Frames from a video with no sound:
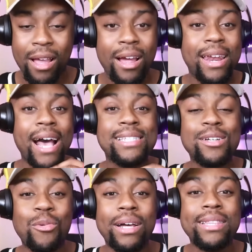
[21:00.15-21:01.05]
That's the
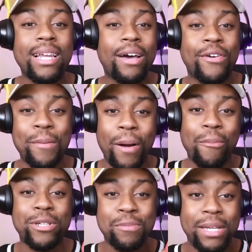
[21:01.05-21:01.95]
one thing Love Hip Hop
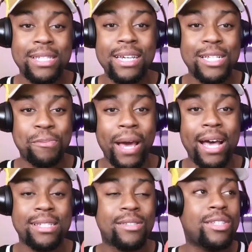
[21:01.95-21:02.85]
was missing these
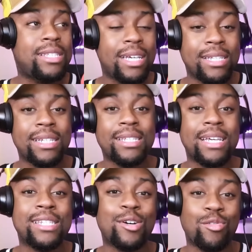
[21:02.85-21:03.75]
past seasons is
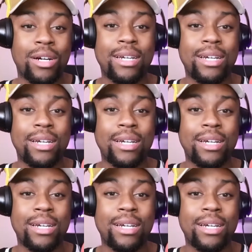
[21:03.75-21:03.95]
the realness.